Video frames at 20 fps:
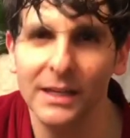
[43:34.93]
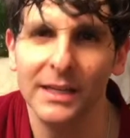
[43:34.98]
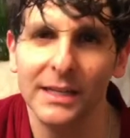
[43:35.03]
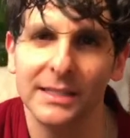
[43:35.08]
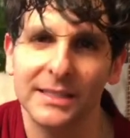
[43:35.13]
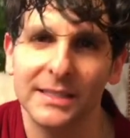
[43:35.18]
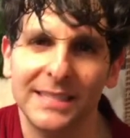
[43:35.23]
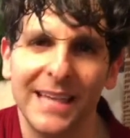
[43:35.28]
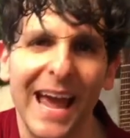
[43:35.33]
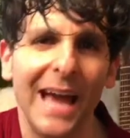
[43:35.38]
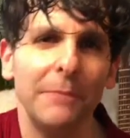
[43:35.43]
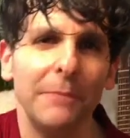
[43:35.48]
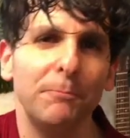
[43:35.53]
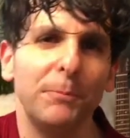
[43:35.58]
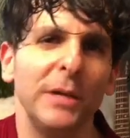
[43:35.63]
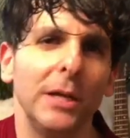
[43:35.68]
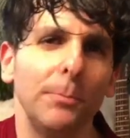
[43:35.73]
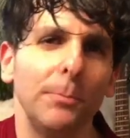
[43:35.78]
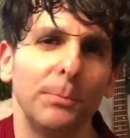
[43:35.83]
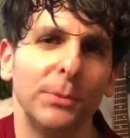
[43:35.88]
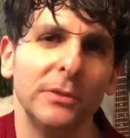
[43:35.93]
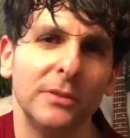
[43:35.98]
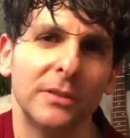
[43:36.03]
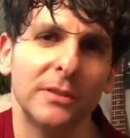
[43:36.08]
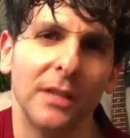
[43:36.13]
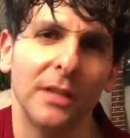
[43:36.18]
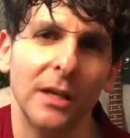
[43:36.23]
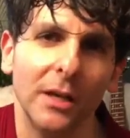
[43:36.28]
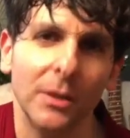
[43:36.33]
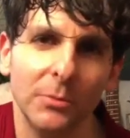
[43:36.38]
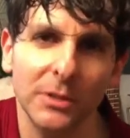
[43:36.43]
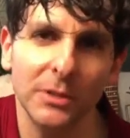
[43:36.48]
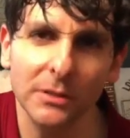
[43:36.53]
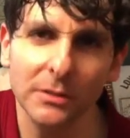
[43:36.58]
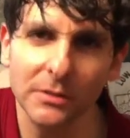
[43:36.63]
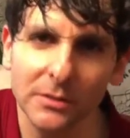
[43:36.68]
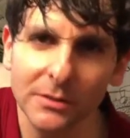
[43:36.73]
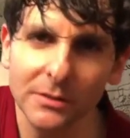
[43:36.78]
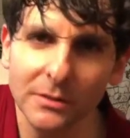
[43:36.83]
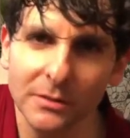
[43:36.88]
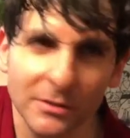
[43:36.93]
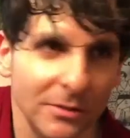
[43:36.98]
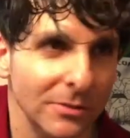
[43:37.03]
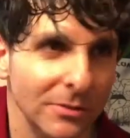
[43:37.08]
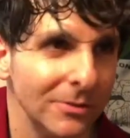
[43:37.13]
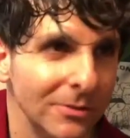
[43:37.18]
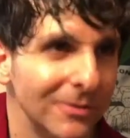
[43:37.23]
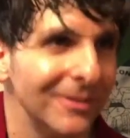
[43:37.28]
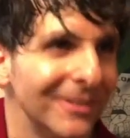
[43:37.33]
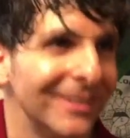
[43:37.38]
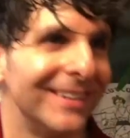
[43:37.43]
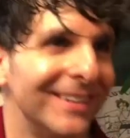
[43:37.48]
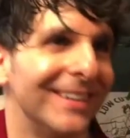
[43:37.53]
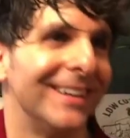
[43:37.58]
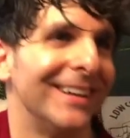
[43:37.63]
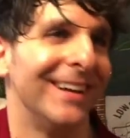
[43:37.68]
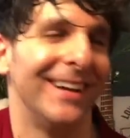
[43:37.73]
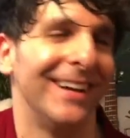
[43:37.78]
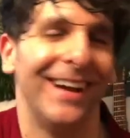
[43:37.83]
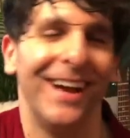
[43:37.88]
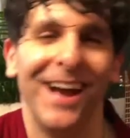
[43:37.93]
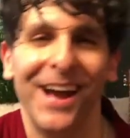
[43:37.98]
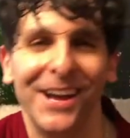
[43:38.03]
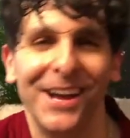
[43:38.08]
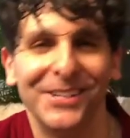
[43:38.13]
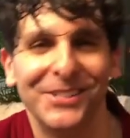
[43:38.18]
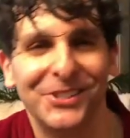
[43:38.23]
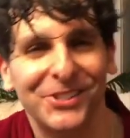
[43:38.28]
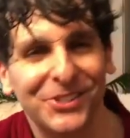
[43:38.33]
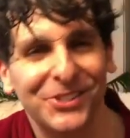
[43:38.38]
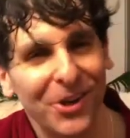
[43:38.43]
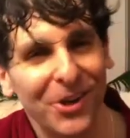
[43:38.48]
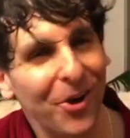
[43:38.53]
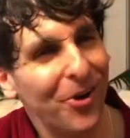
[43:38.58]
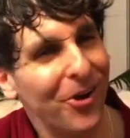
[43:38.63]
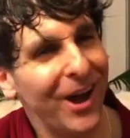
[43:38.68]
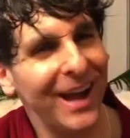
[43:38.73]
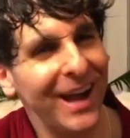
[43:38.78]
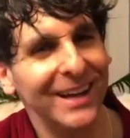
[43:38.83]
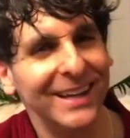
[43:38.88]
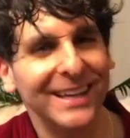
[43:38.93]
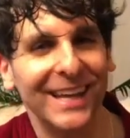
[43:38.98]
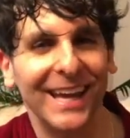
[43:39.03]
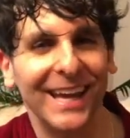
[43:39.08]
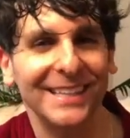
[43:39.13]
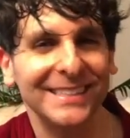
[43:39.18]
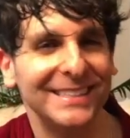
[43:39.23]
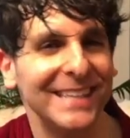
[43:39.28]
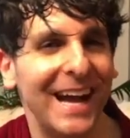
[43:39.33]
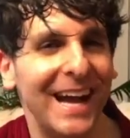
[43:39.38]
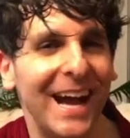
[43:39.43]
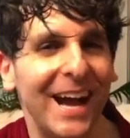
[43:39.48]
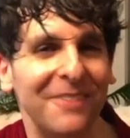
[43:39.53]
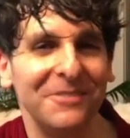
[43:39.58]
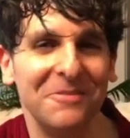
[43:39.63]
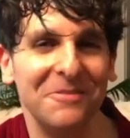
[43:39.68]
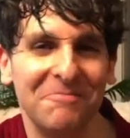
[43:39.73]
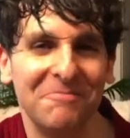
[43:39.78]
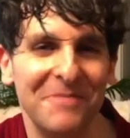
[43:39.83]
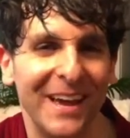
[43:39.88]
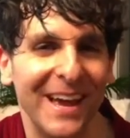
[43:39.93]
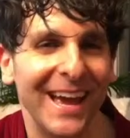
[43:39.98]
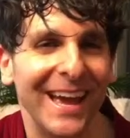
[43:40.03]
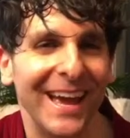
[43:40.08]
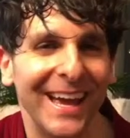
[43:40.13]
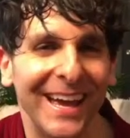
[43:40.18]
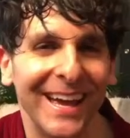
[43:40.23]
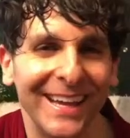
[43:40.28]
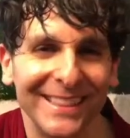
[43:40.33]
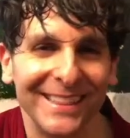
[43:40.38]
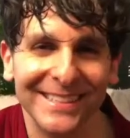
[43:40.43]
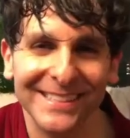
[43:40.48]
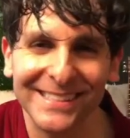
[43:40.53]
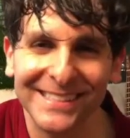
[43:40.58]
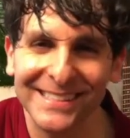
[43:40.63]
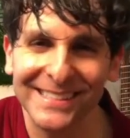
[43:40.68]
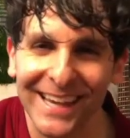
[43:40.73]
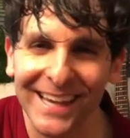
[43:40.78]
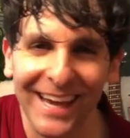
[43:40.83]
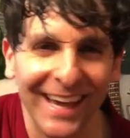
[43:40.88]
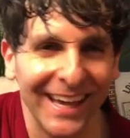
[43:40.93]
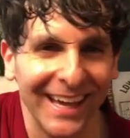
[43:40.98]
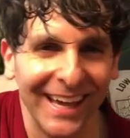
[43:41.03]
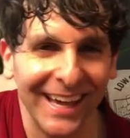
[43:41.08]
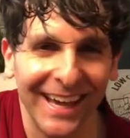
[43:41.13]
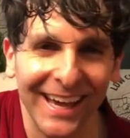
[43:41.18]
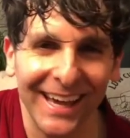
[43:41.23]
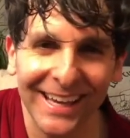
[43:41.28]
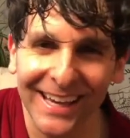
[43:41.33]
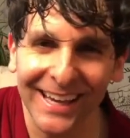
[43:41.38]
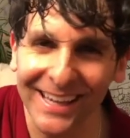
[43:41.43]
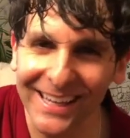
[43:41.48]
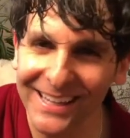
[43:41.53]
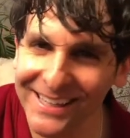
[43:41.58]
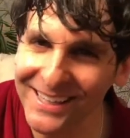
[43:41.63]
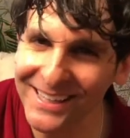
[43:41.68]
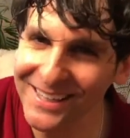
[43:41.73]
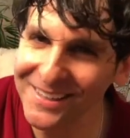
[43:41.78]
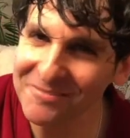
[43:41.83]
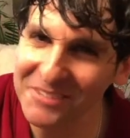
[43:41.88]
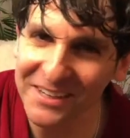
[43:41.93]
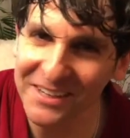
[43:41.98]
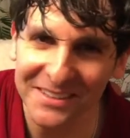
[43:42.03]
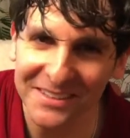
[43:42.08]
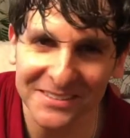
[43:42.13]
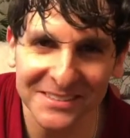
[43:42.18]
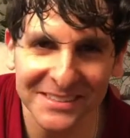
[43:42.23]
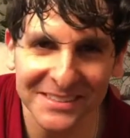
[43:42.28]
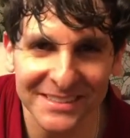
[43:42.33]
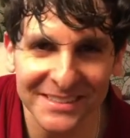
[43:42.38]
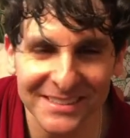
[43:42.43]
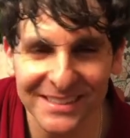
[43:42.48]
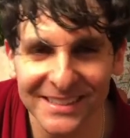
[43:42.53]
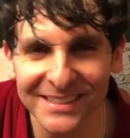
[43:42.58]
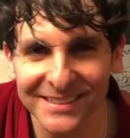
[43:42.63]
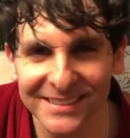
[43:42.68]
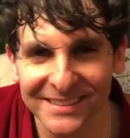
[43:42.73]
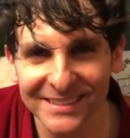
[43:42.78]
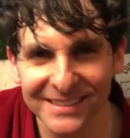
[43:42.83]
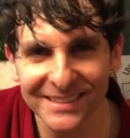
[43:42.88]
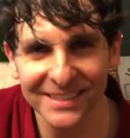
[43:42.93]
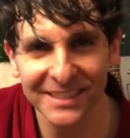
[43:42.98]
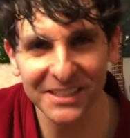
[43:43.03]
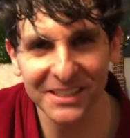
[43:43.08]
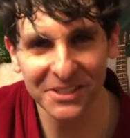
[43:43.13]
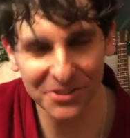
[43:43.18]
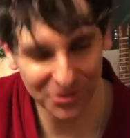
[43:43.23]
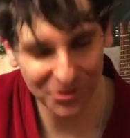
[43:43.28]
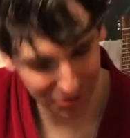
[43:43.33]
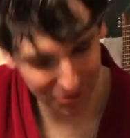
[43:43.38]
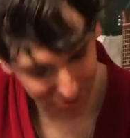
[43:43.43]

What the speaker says: 10 people tell me to do, so I guess I remain the same. I'm sitting here